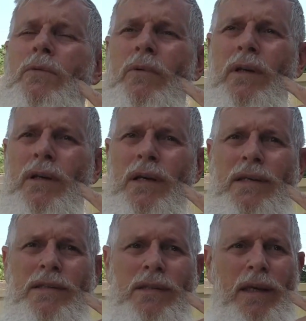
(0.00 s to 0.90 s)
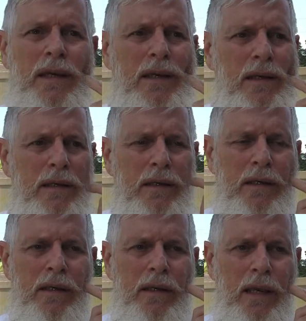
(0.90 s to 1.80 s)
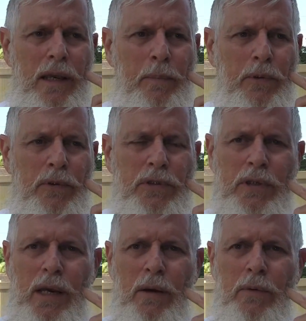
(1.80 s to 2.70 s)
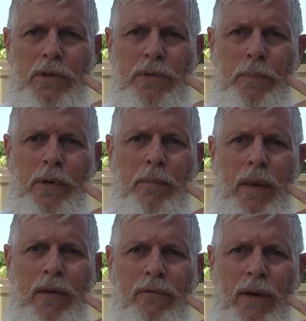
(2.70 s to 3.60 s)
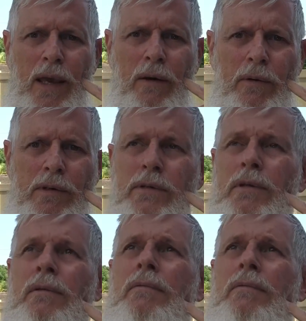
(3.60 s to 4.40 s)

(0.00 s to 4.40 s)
Have a nice day. April showers bring May flowers.